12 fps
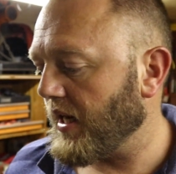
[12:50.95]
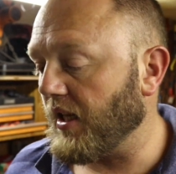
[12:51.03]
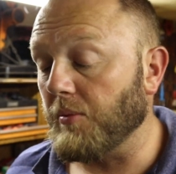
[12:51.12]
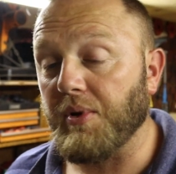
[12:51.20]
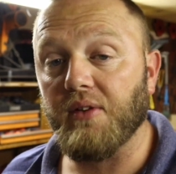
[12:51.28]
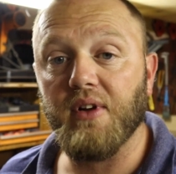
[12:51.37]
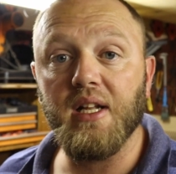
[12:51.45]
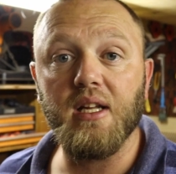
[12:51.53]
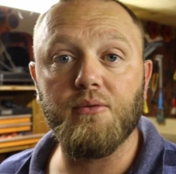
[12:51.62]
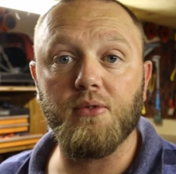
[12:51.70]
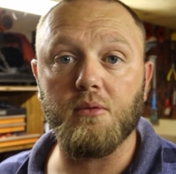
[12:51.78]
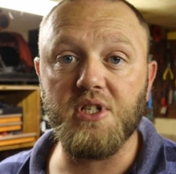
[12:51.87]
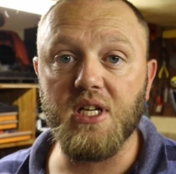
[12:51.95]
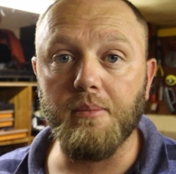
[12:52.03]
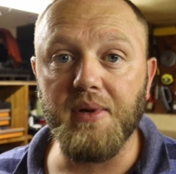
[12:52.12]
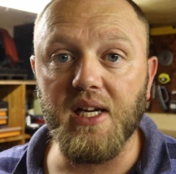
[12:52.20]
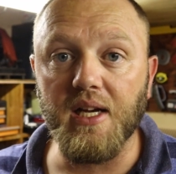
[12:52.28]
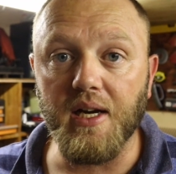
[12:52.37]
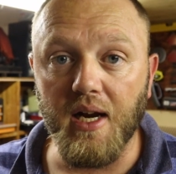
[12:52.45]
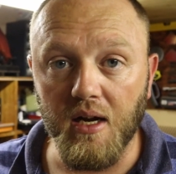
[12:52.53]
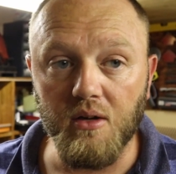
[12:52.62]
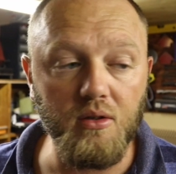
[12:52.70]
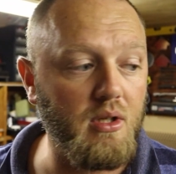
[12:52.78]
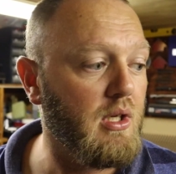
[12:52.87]
It'll prevent it from slipping
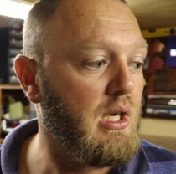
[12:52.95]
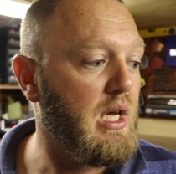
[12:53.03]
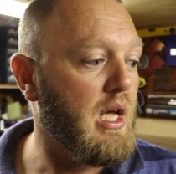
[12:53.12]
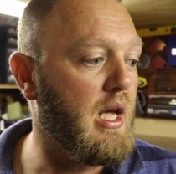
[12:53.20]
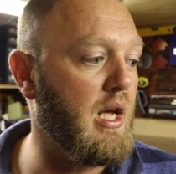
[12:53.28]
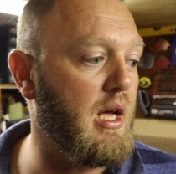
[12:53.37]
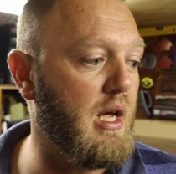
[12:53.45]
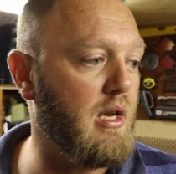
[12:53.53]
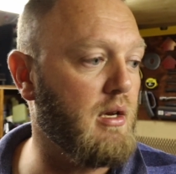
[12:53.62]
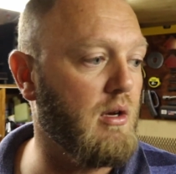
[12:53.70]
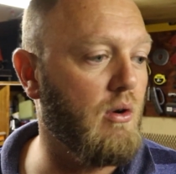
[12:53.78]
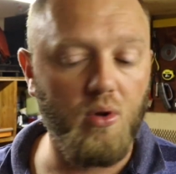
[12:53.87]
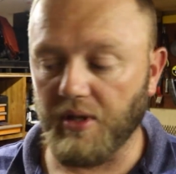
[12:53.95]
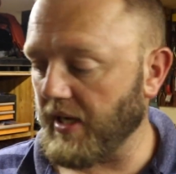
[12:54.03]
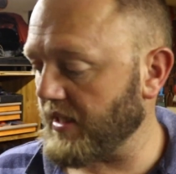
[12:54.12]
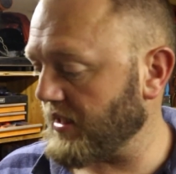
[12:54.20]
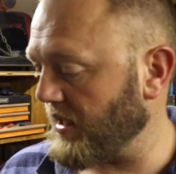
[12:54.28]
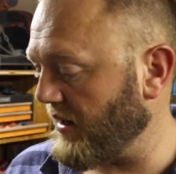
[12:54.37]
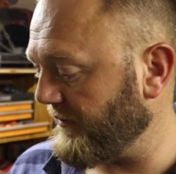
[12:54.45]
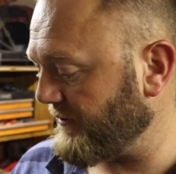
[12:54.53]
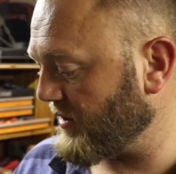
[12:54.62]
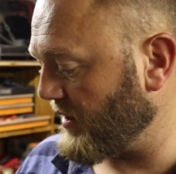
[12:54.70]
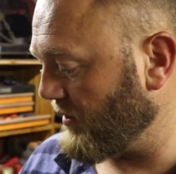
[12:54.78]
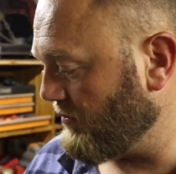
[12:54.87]
around and all that stuff.
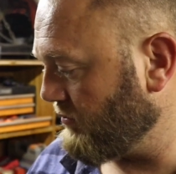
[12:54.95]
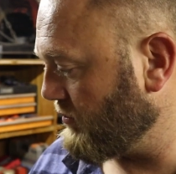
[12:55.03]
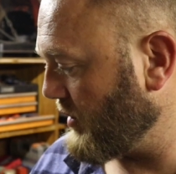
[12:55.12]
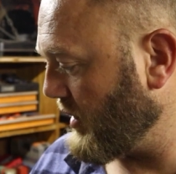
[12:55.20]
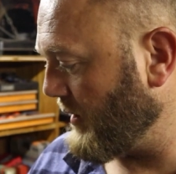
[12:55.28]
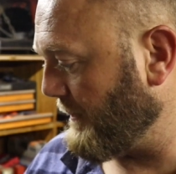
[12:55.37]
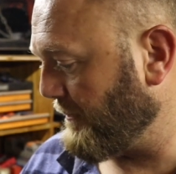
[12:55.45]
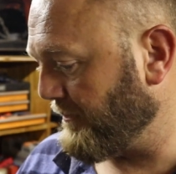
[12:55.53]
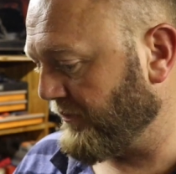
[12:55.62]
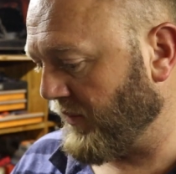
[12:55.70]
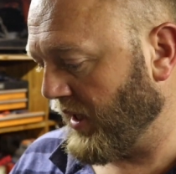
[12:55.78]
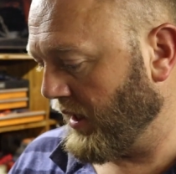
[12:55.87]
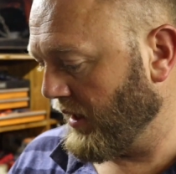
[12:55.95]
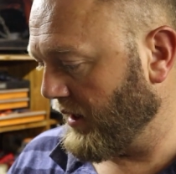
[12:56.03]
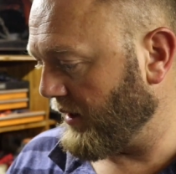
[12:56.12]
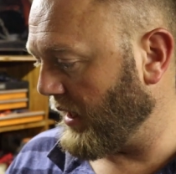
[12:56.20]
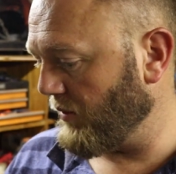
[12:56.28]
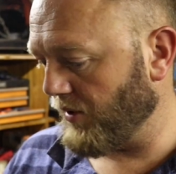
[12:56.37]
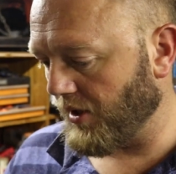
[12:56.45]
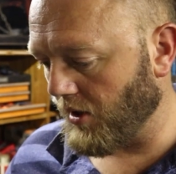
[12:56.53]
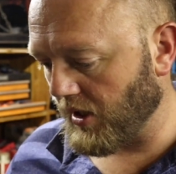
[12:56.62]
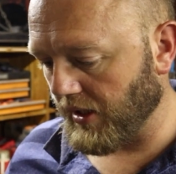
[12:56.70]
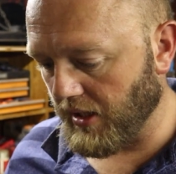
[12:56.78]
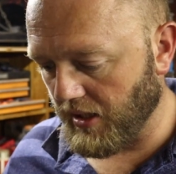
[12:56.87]
So yeah, then with
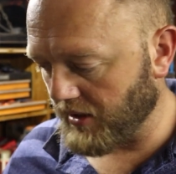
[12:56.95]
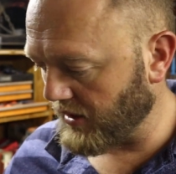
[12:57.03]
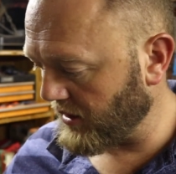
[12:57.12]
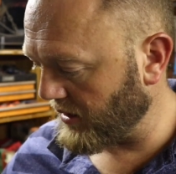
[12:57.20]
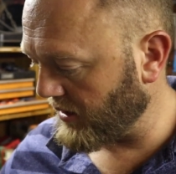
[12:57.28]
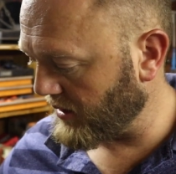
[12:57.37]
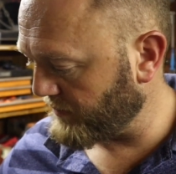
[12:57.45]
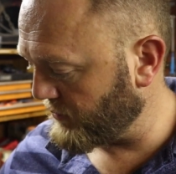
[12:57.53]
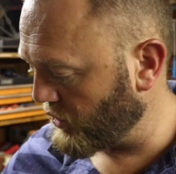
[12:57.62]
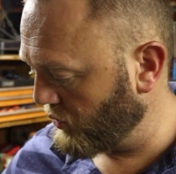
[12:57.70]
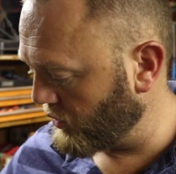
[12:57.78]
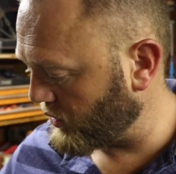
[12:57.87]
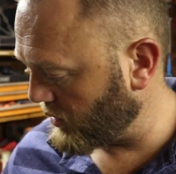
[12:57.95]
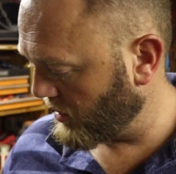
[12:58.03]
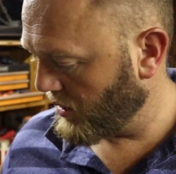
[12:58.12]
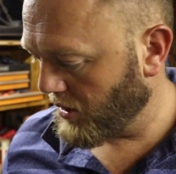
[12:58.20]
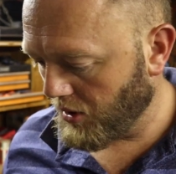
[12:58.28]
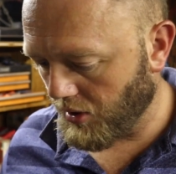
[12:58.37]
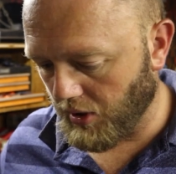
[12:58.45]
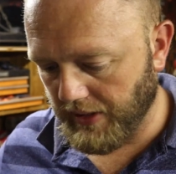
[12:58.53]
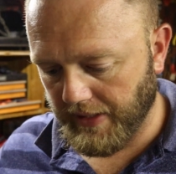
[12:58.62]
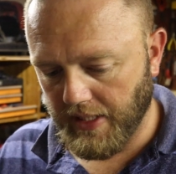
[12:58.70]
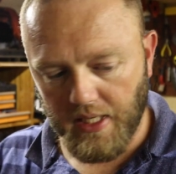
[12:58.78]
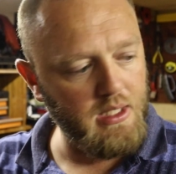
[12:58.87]
lock nut, juice on
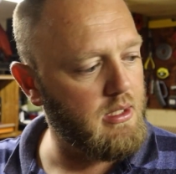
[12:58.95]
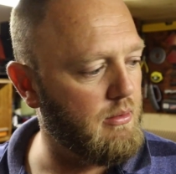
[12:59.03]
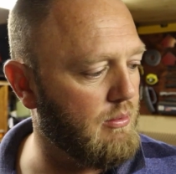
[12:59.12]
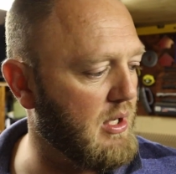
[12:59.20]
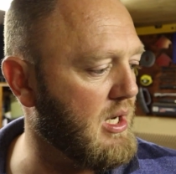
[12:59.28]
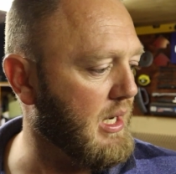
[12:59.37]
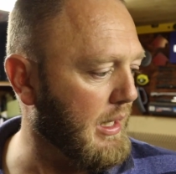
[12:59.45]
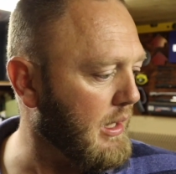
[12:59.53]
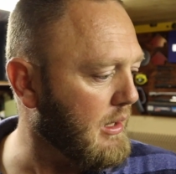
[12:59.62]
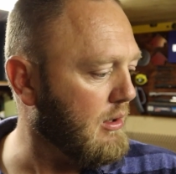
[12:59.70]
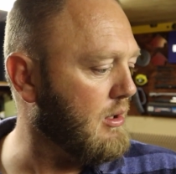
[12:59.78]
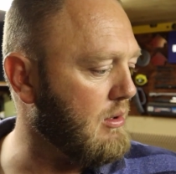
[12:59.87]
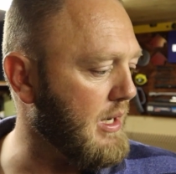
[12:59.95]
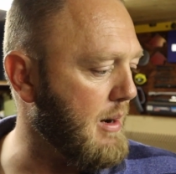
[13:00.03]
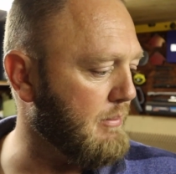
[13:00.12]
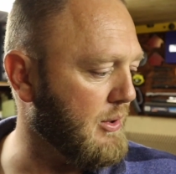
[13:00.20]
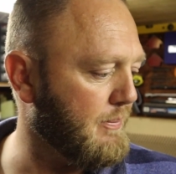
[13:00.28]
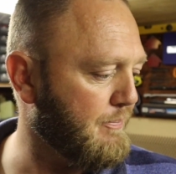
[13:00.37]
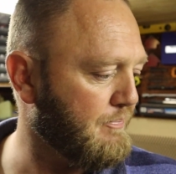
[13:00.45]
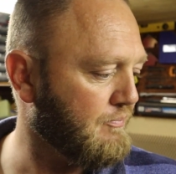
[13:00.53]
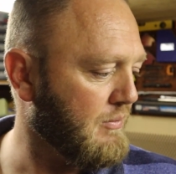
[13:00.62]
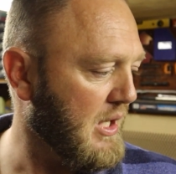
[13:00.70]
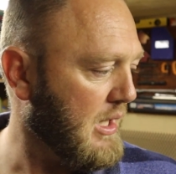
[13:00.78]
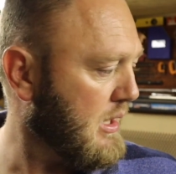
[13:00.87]
the nuts, we are ready to go camp.
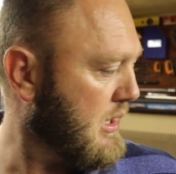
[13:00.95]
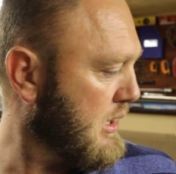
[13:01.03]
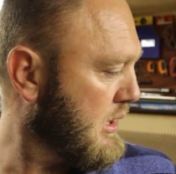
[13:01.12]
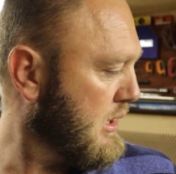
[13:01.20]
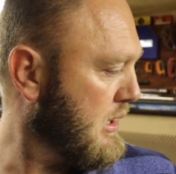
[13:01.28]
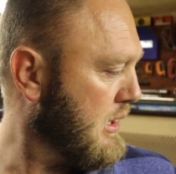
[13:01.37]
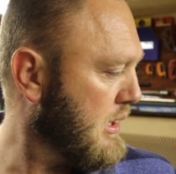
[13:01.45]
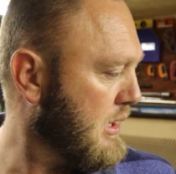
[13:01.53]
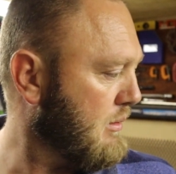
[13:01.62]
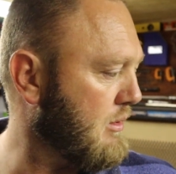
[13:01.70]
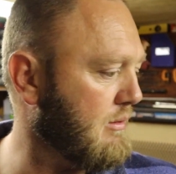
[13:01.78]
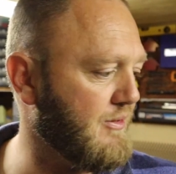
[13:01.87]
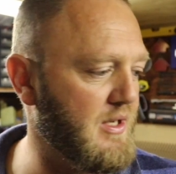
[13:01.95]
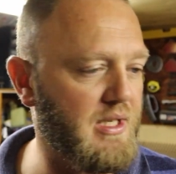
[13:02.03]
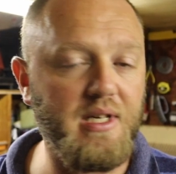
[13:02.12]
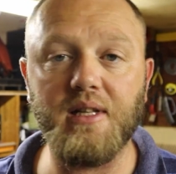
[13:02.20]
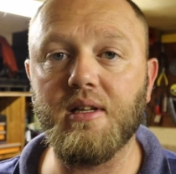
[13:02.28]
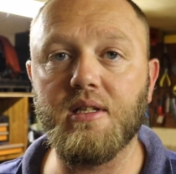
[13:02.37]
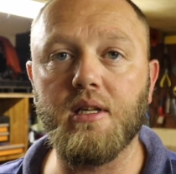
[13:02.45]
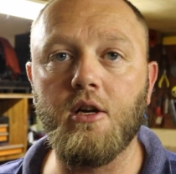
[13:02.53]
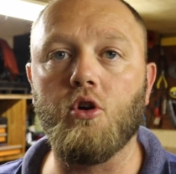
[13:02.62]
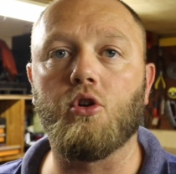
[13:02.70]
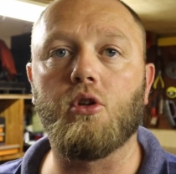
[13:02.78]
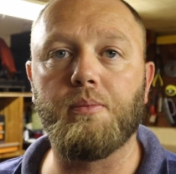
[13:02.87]
Now let's just get this
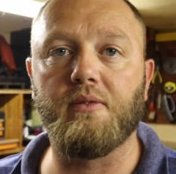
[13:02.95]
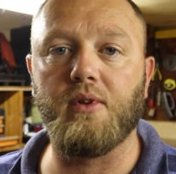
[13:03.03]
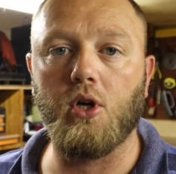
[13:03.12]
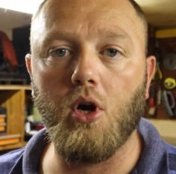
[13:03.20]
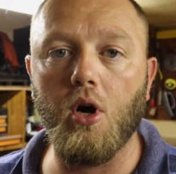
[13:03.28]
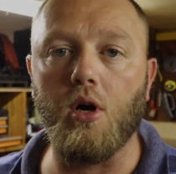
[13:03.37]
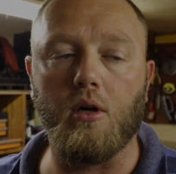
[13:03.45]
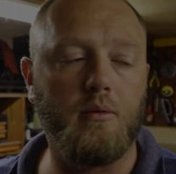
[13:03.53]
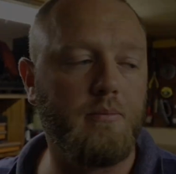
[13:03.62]
thing on top of the car.